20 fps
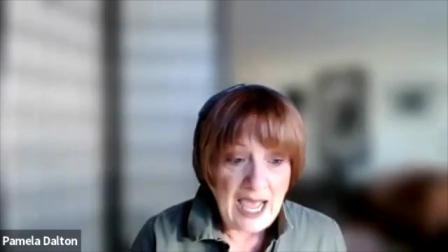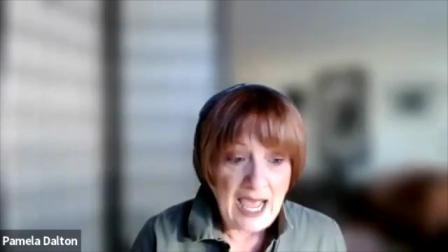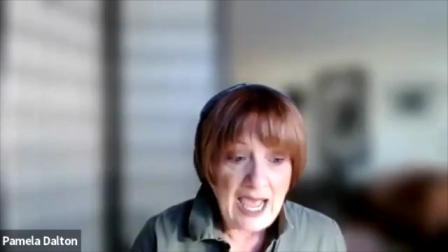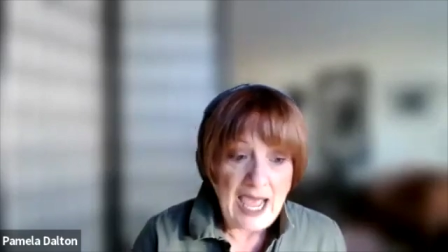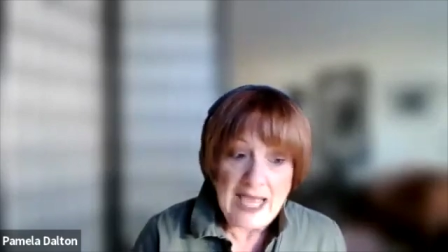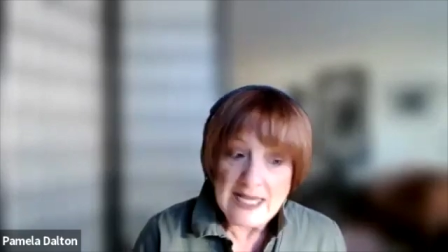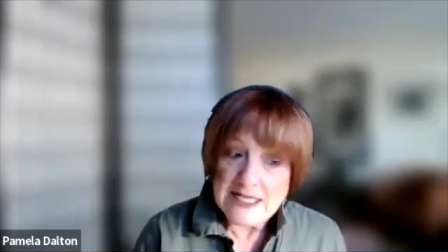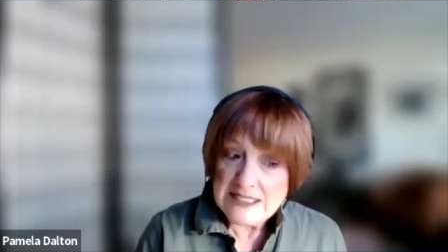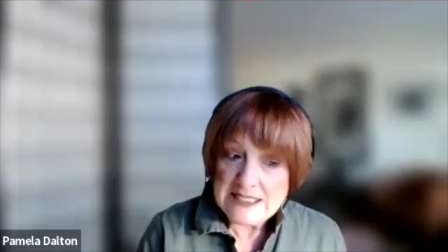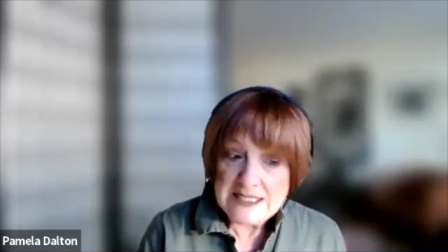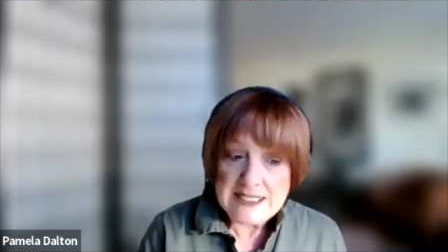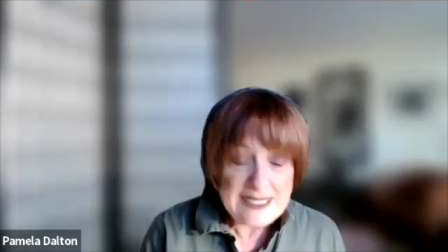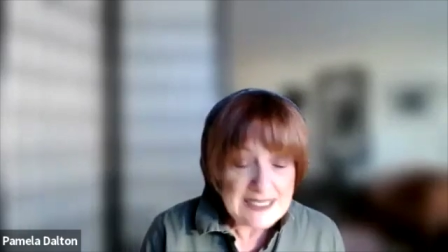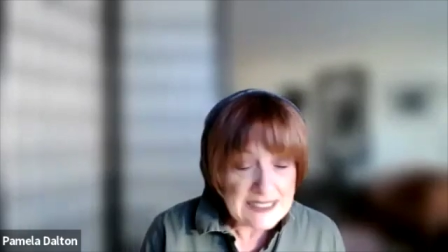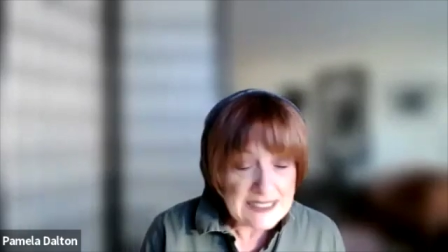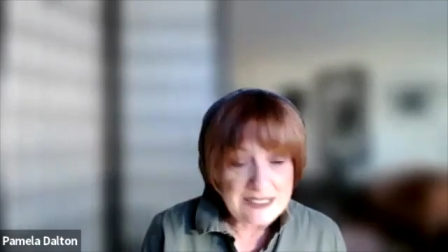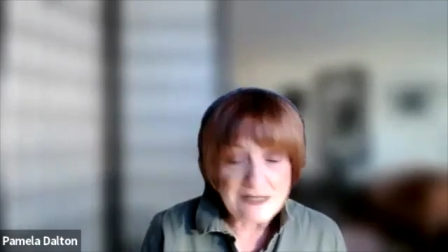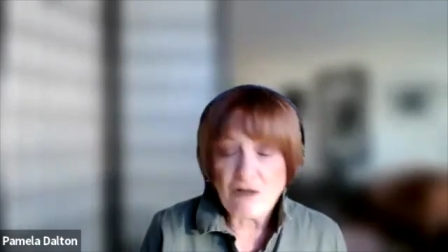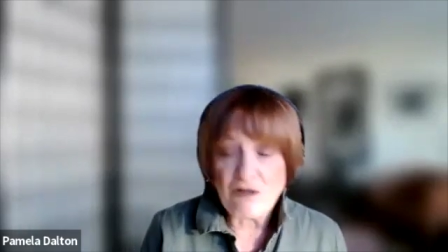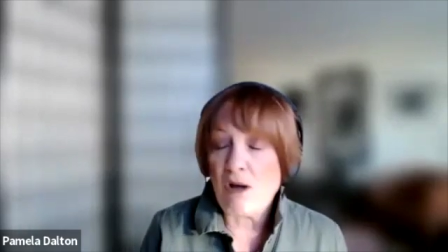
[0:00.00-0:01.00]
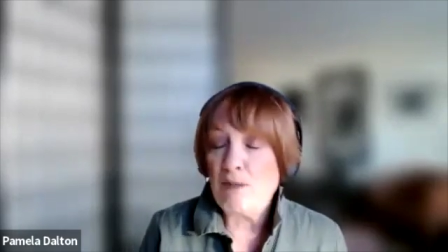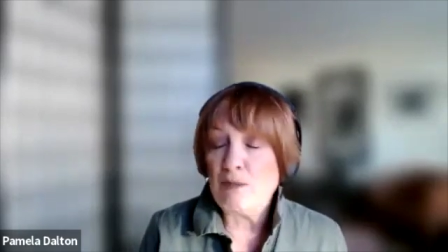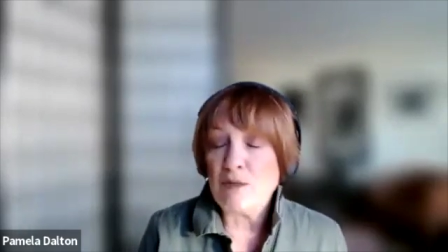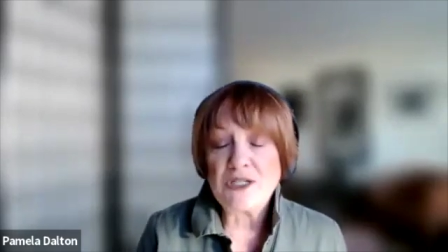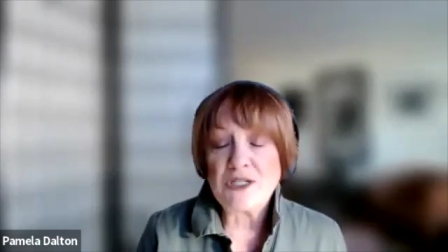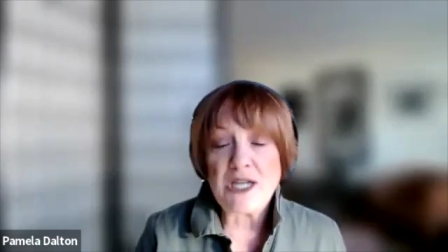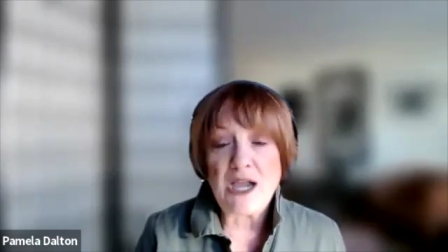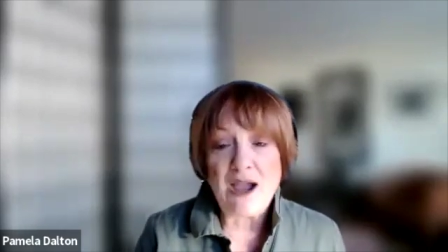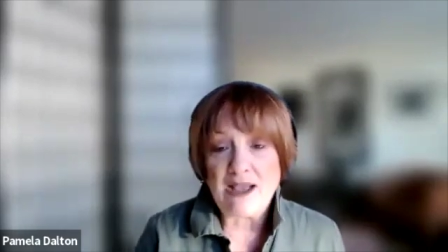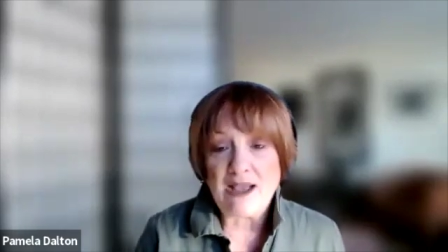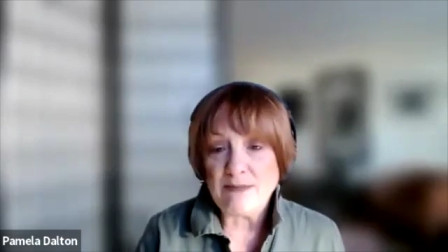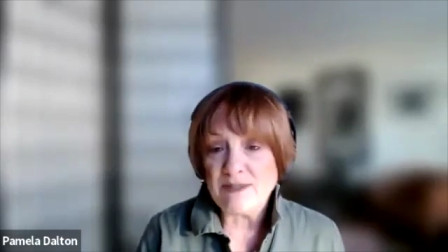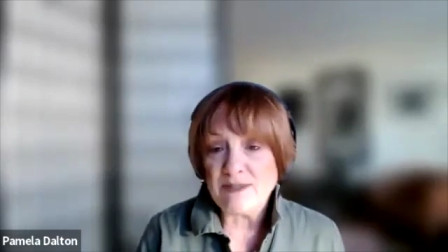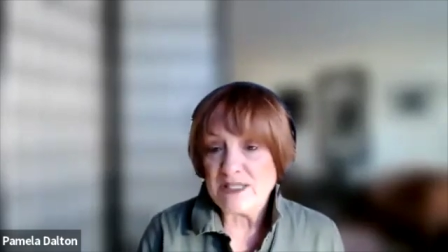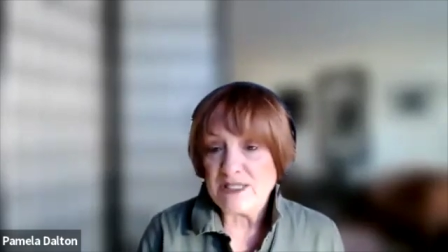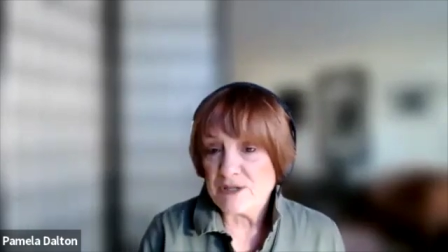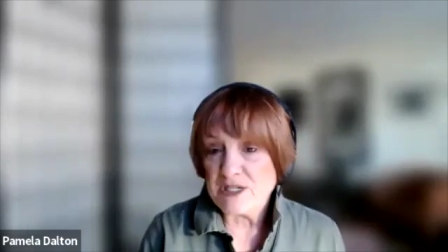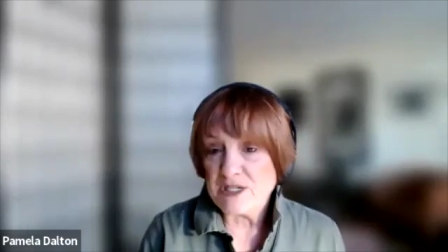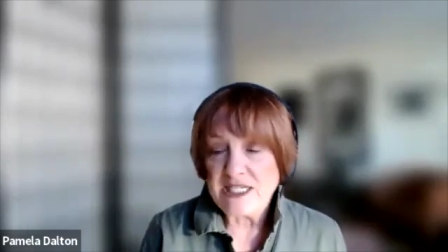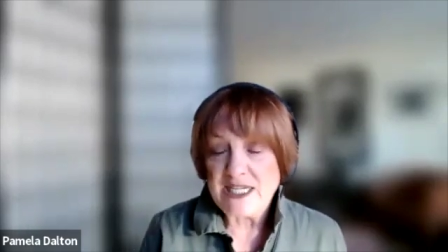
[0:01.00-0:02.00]
at least a couple times,
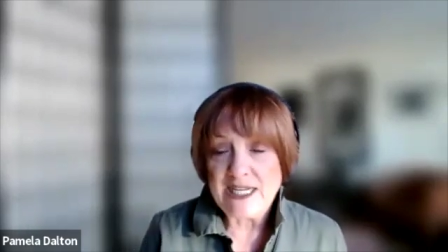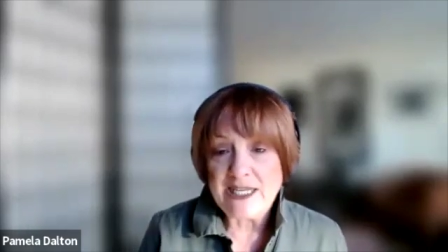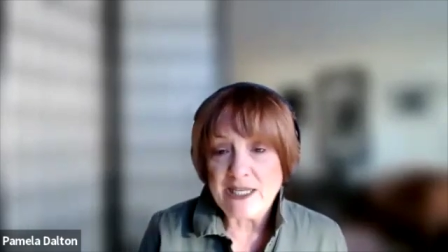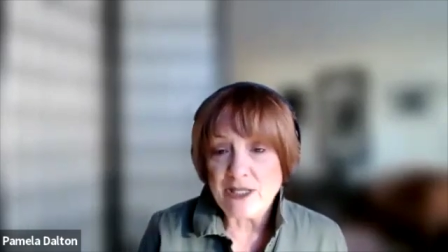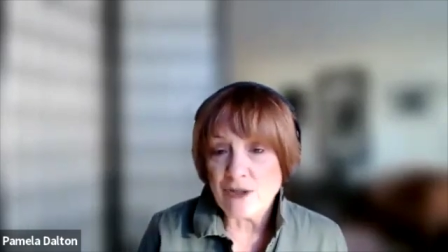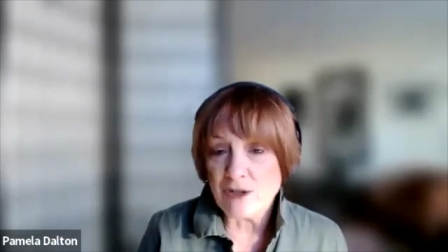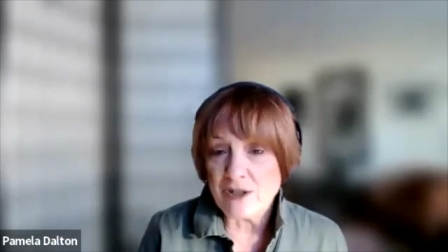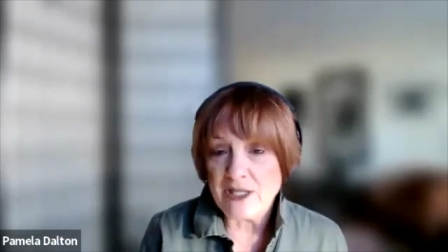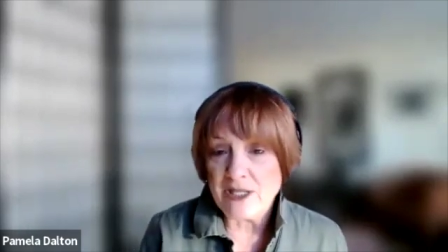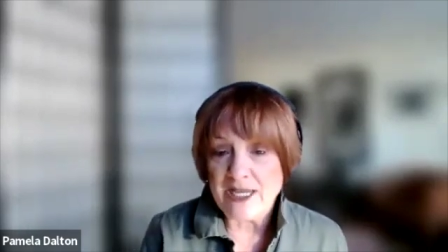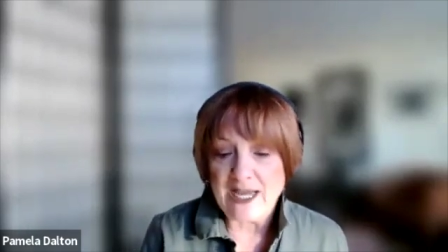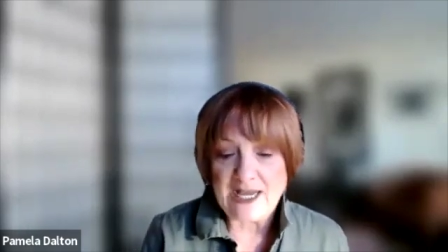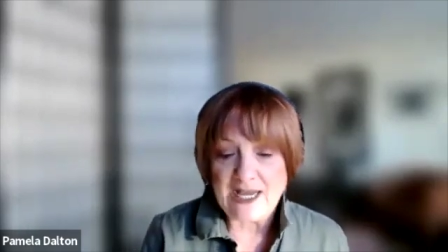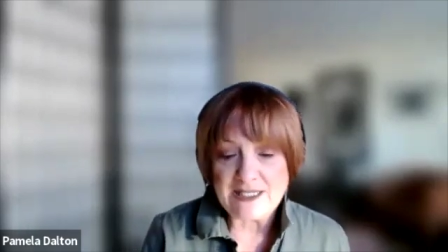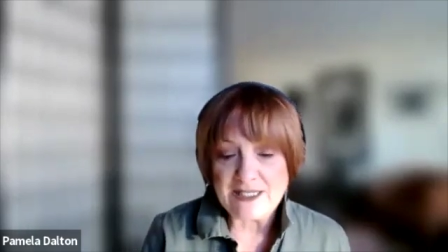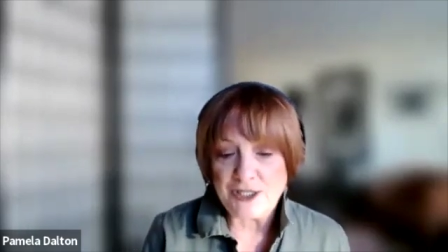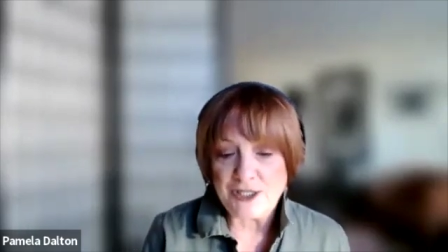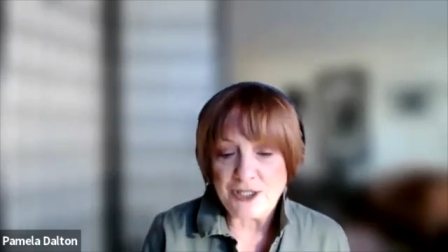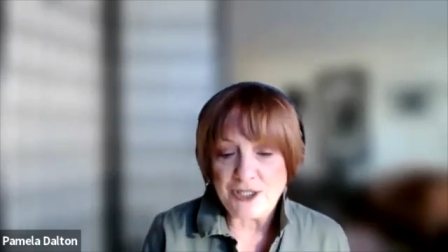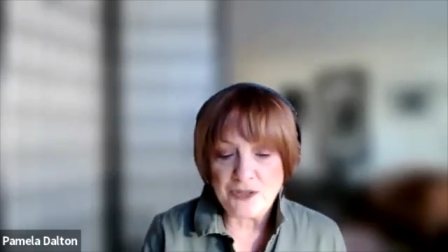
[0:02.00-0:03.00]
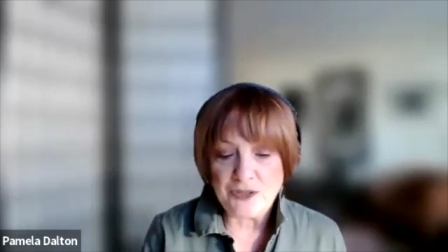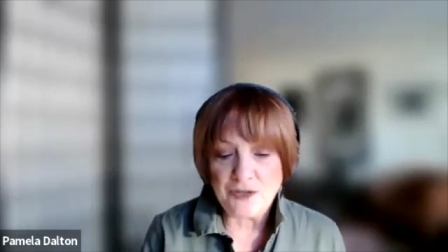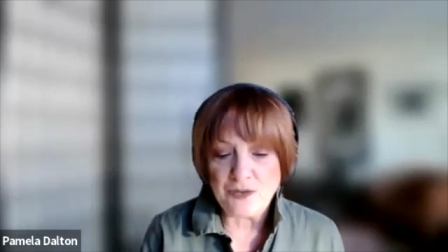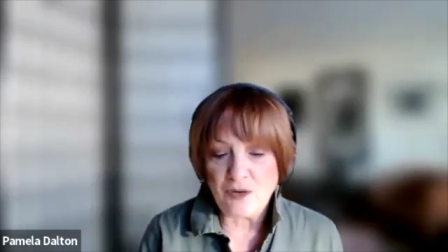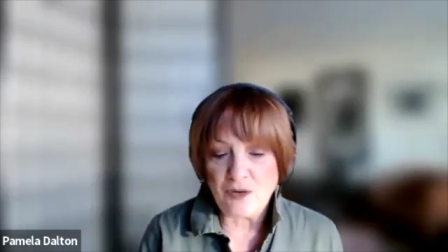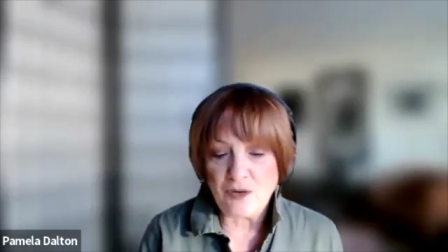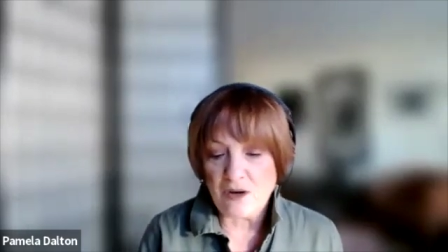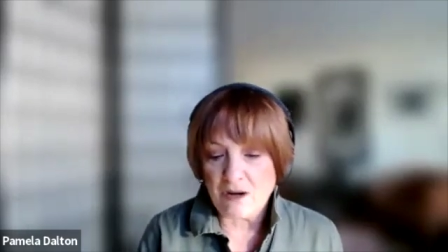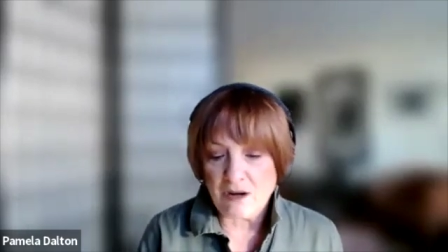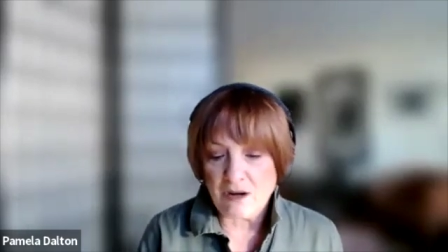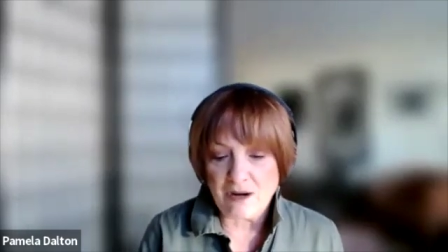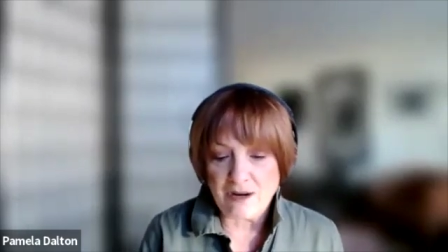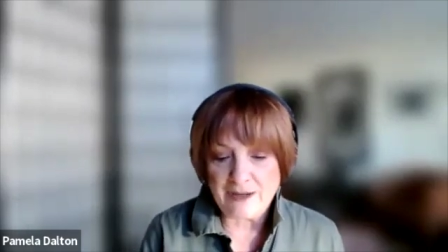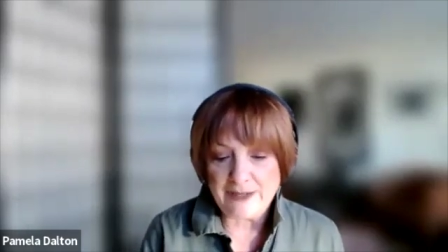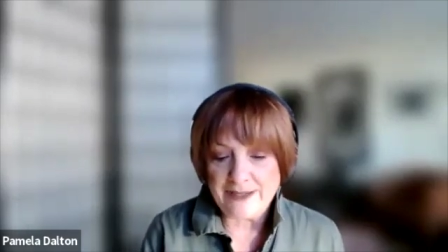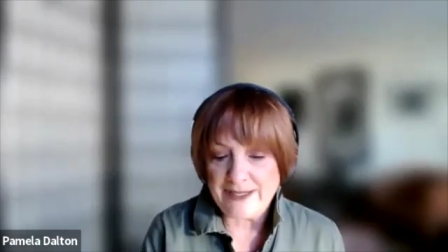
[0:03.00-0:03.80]
particularly as you are